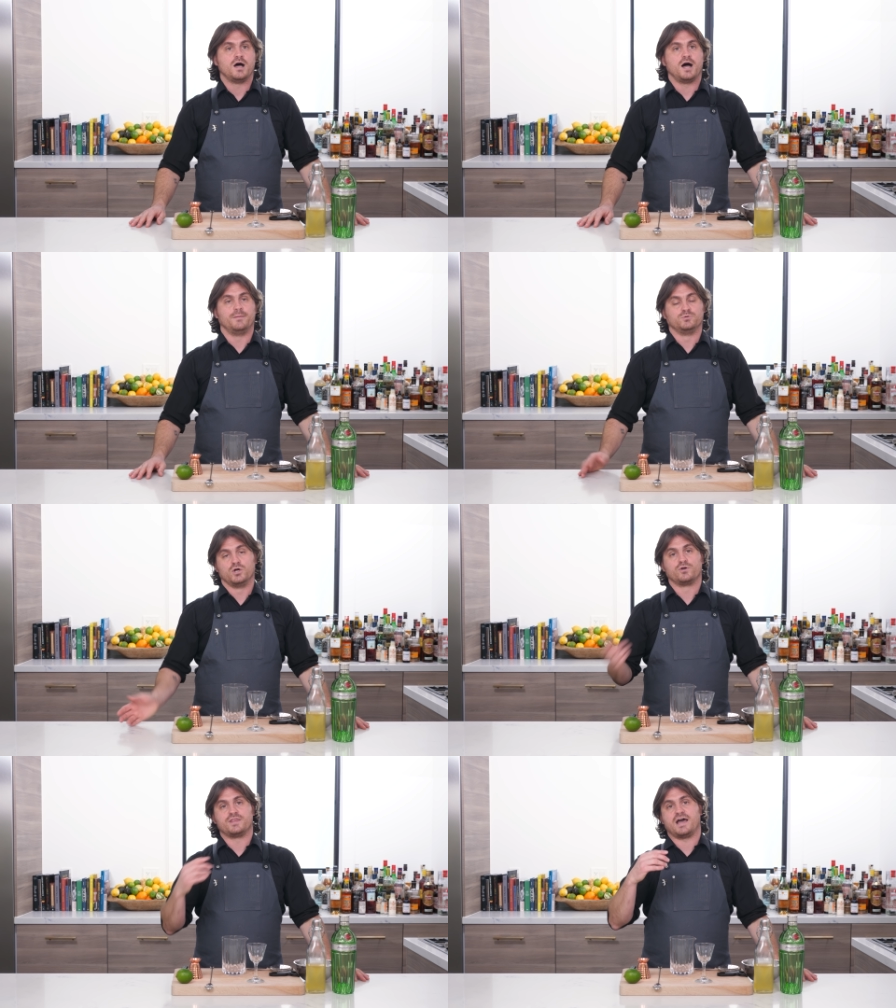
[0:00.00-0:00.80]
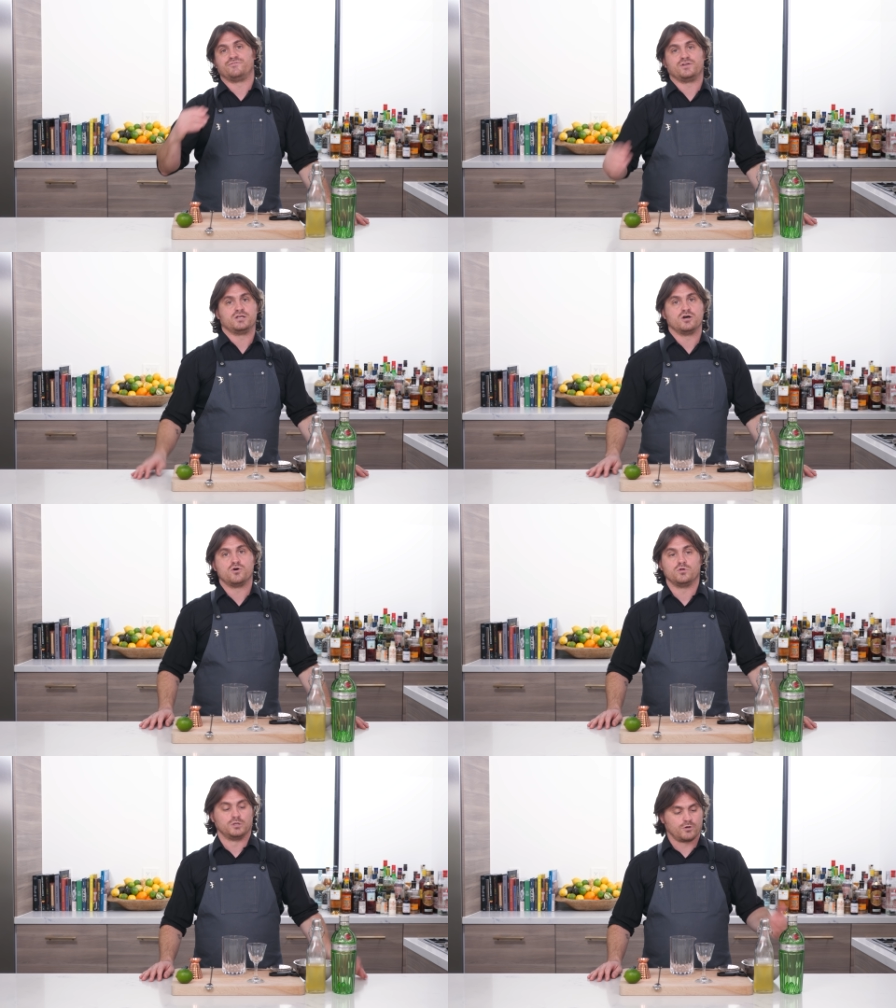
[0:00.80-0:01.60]
Um, go to that
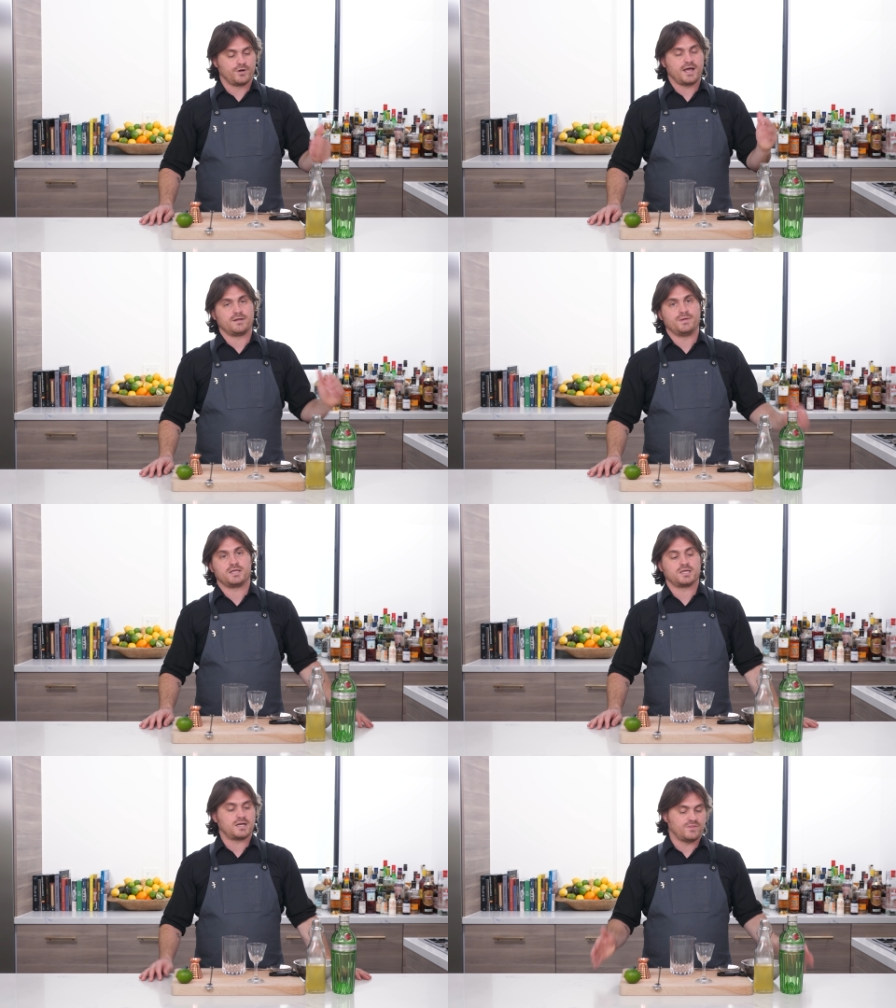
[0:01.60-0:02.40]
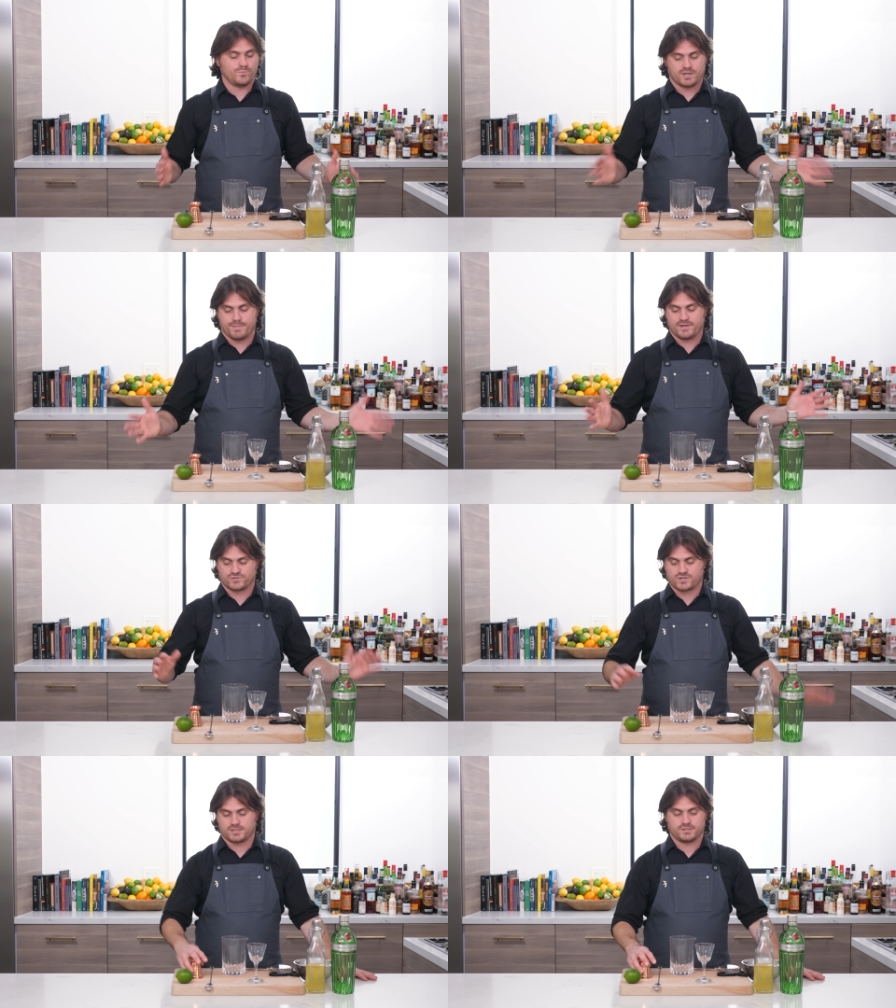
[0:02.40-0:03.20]
video, learn how to make it, and then we can make
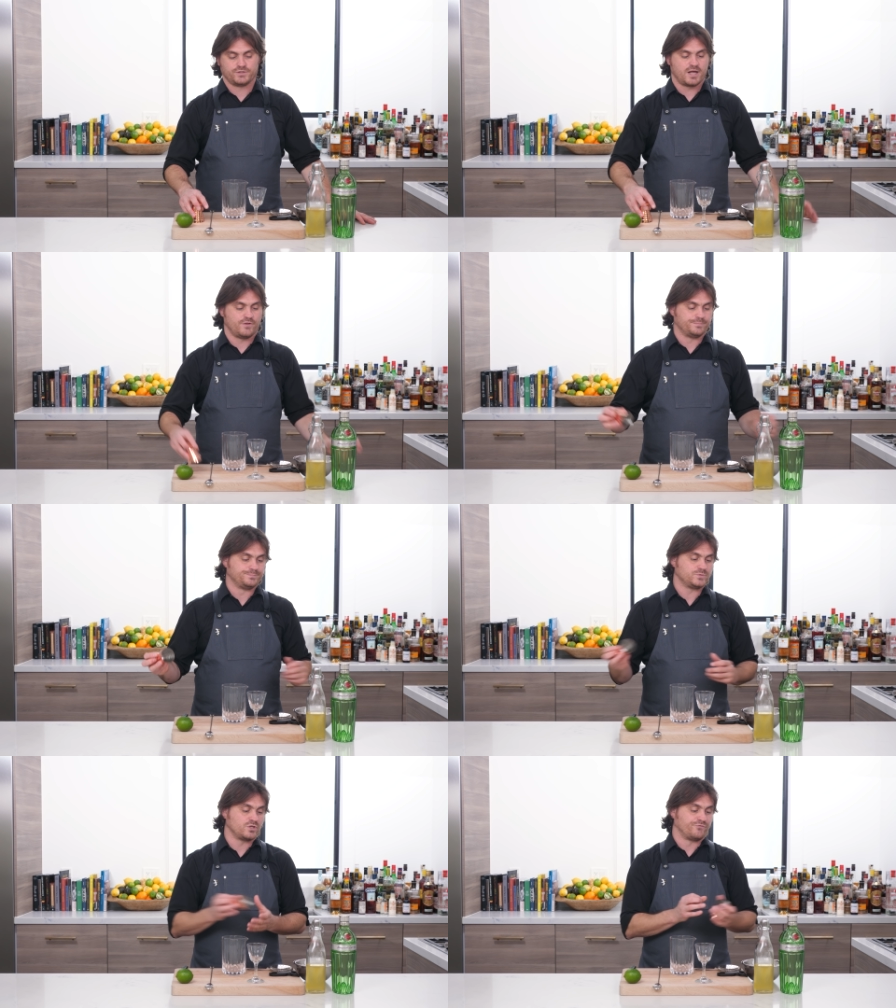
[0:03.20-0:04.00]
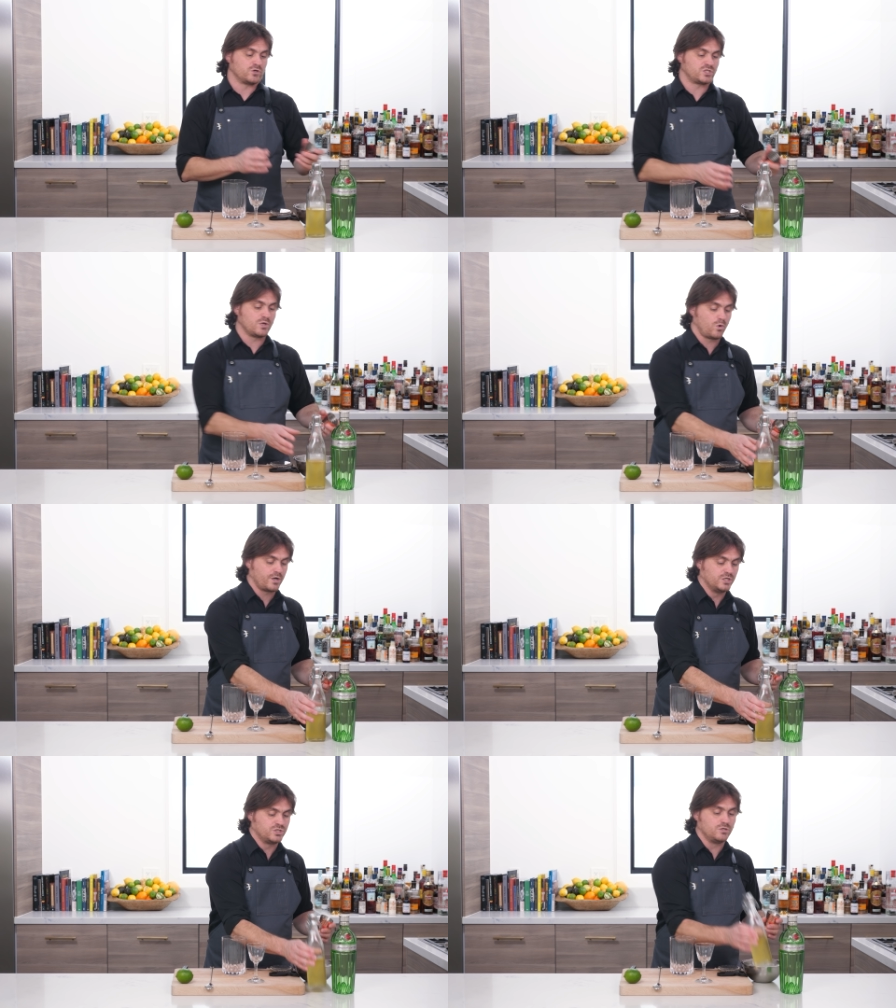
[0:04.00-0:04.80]
this cocktail together. So the first thing we're
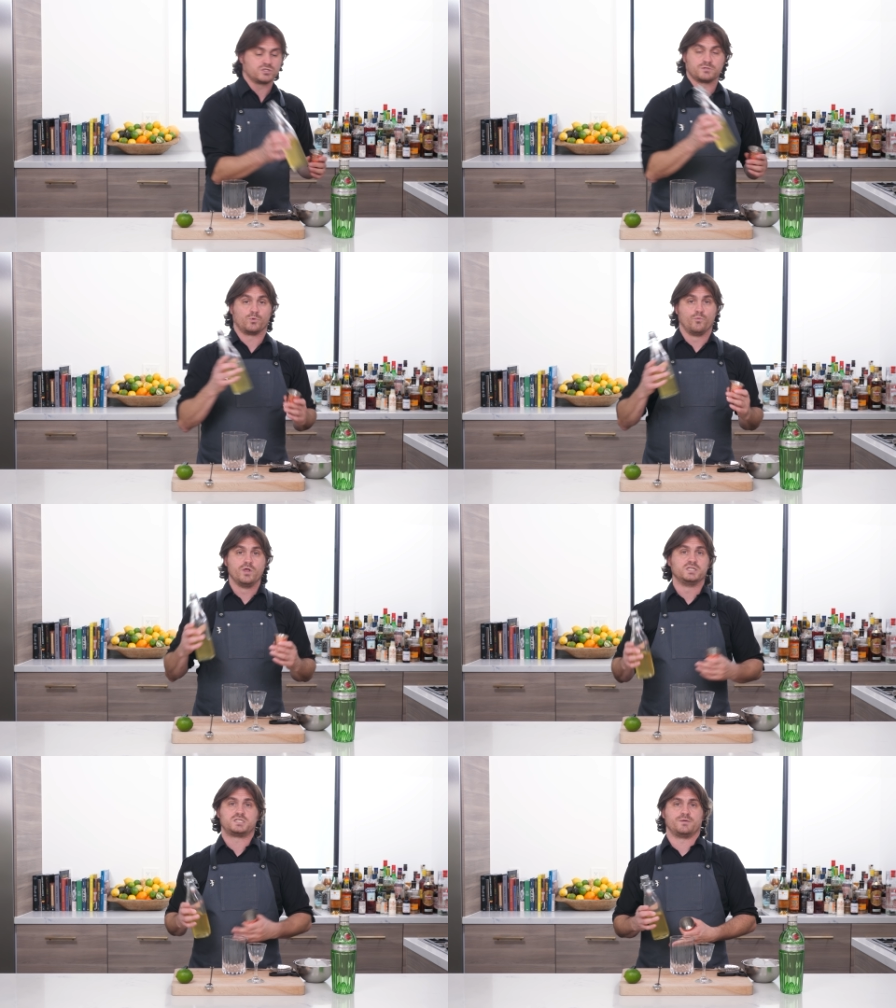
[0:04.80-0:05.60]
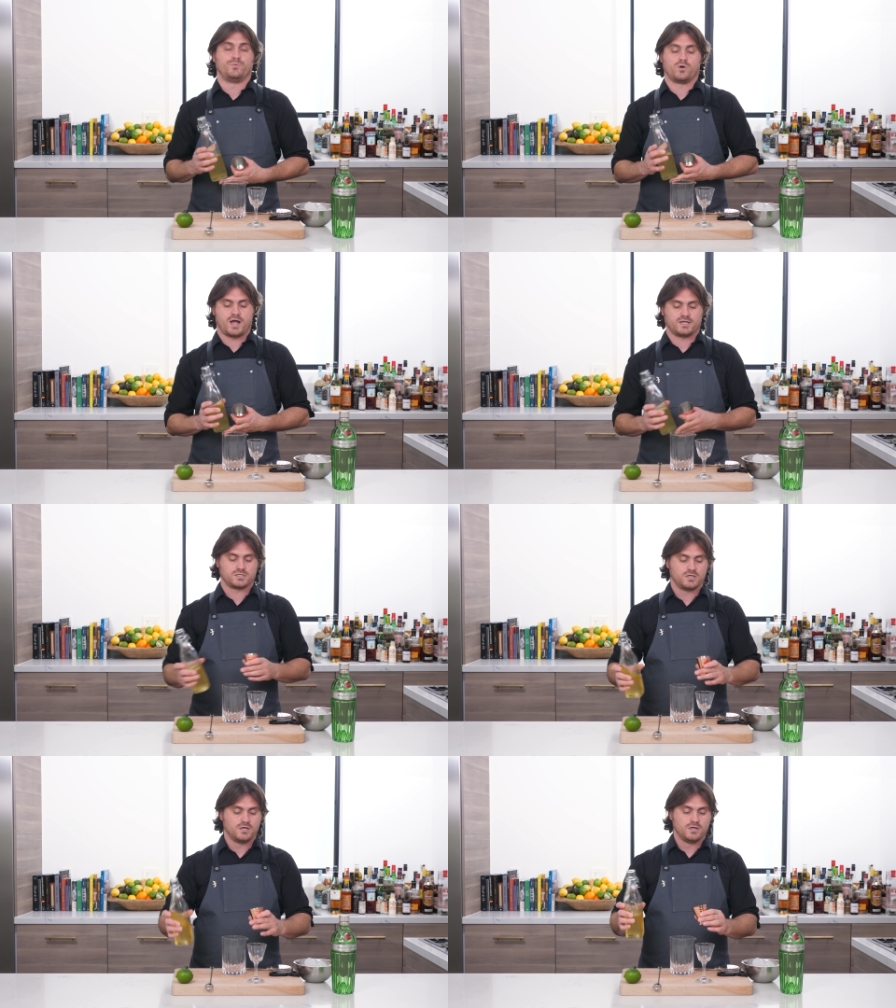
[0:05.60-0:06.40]
gonna do is gonna be really simple, guys.
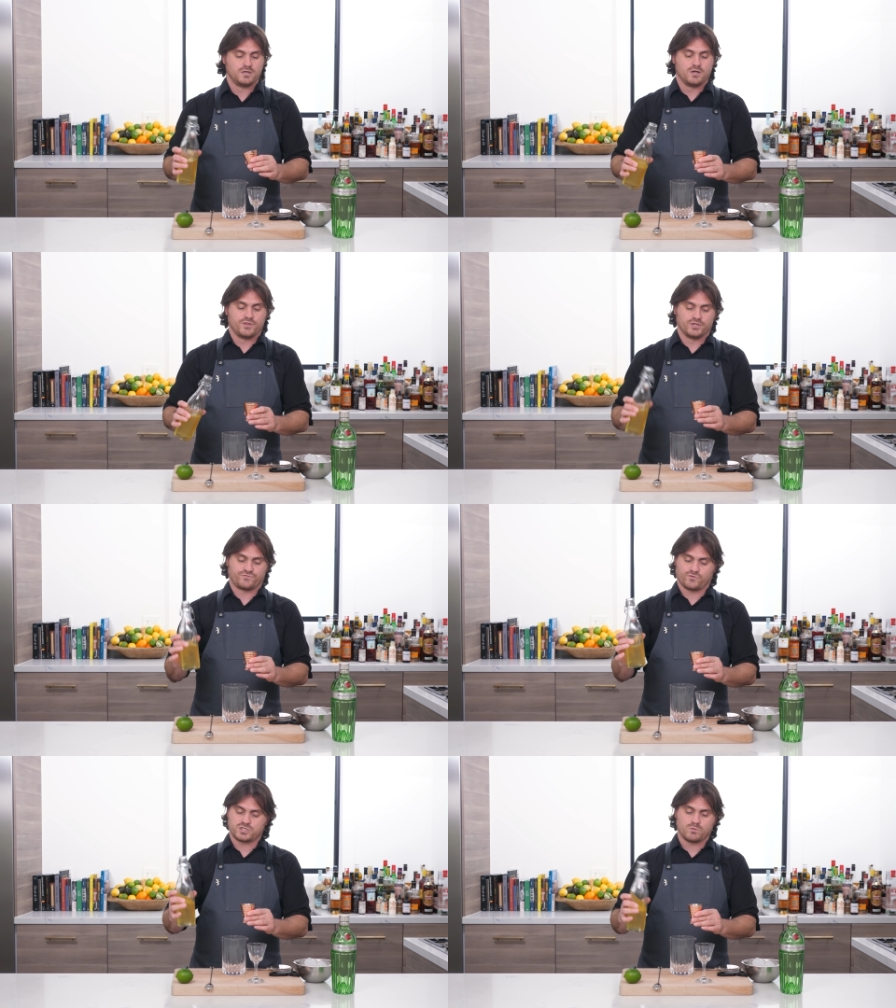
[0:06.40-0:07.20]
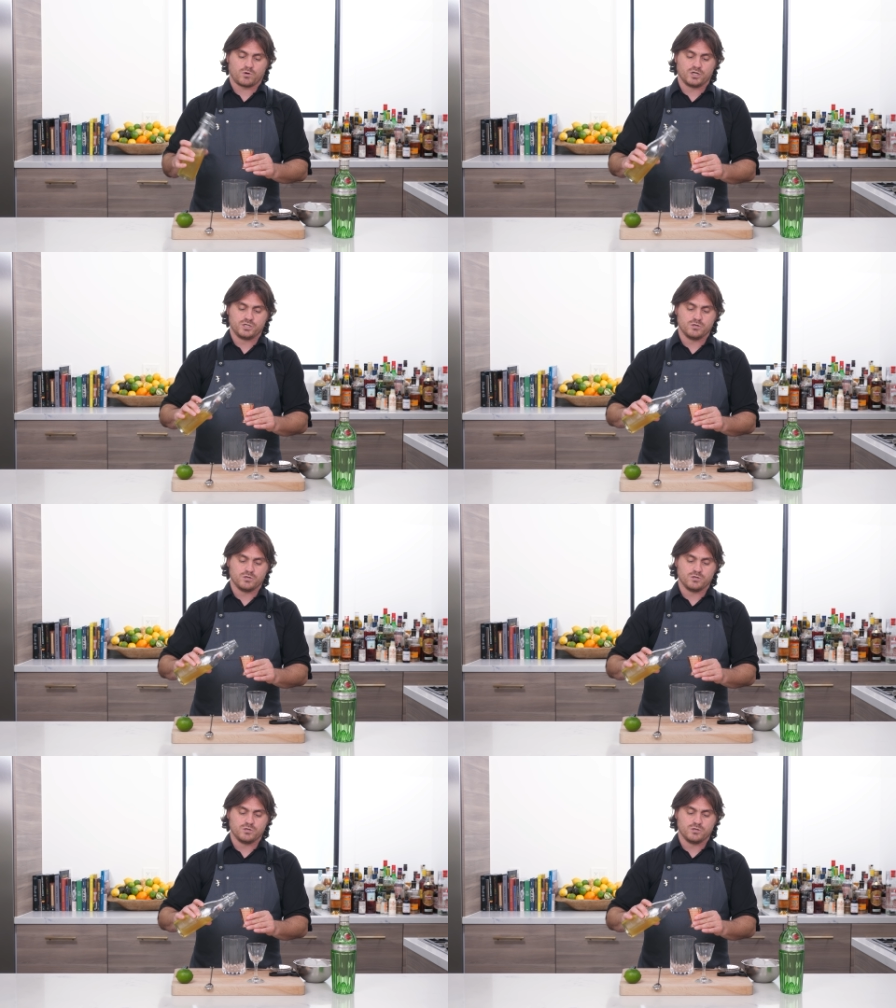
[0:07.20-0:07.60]
The first thing we're gonna